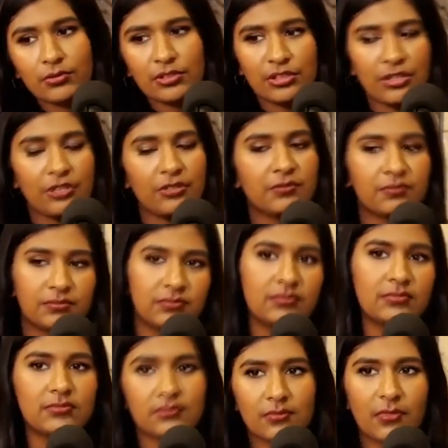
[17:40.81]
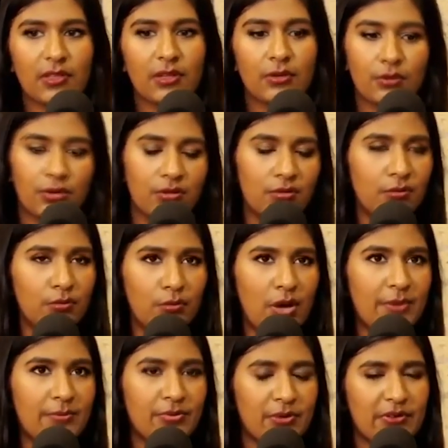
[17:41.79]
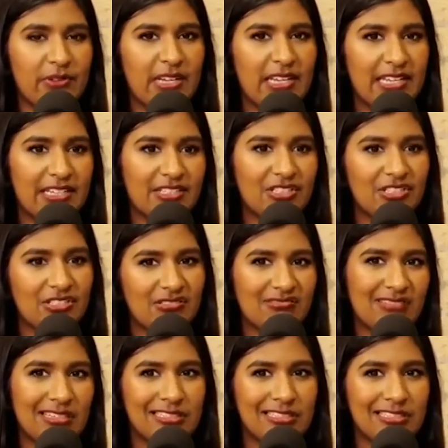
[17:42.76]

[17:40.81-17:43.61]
you know, white privilege,